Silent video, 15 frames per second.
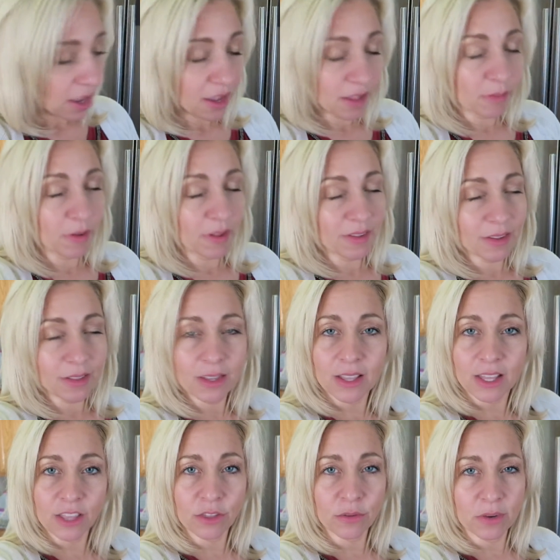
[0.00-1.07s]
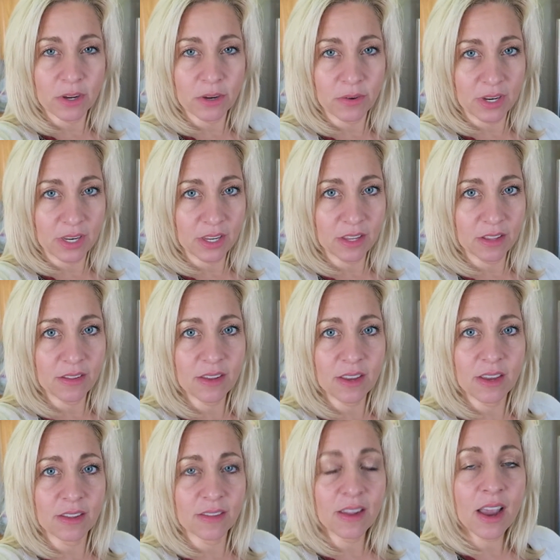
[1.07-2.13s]
It's basically like three ingredients.
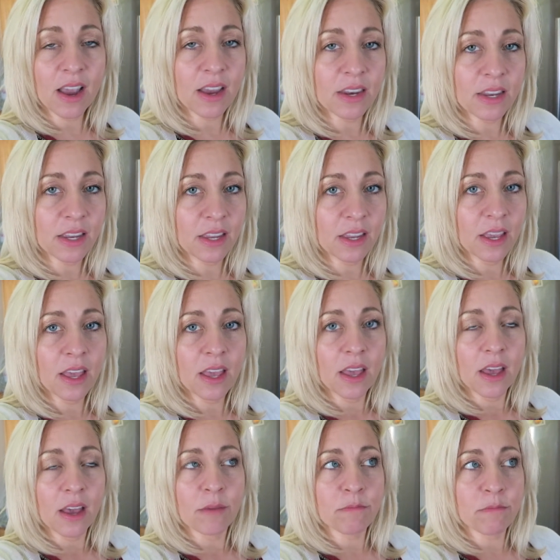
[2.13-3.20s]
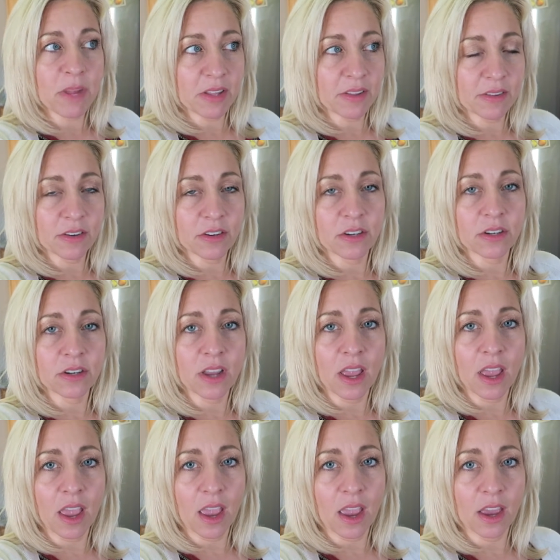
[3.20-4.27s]
It's honey, mustard,
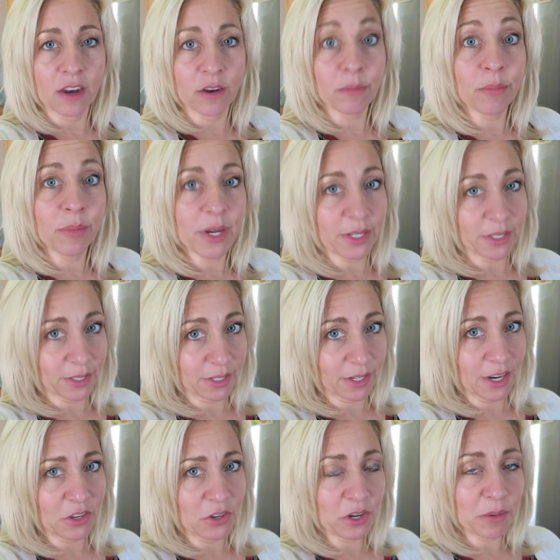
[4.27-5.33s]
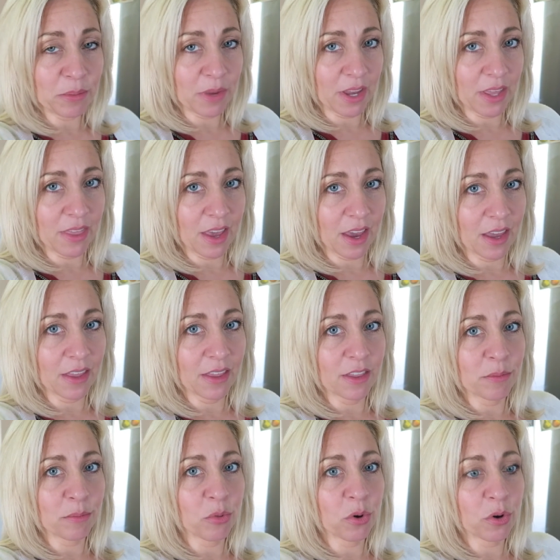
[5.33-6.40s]
and butter. You combine that and
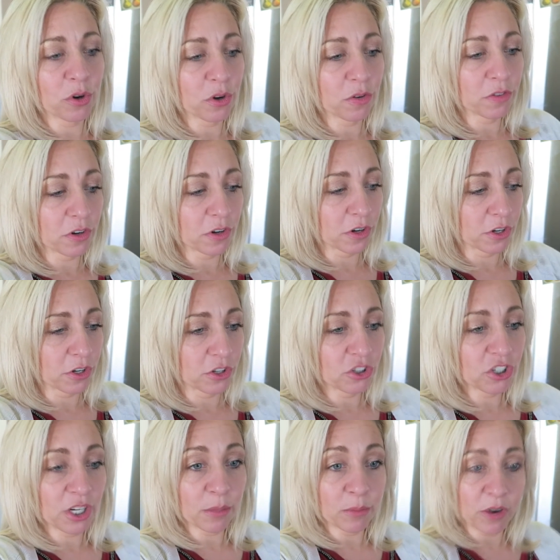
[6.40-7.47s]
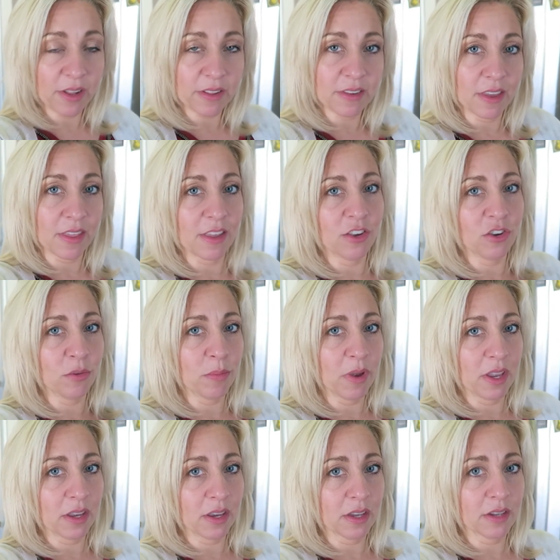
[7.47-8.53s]
then pour it over your chicken breast and then you bake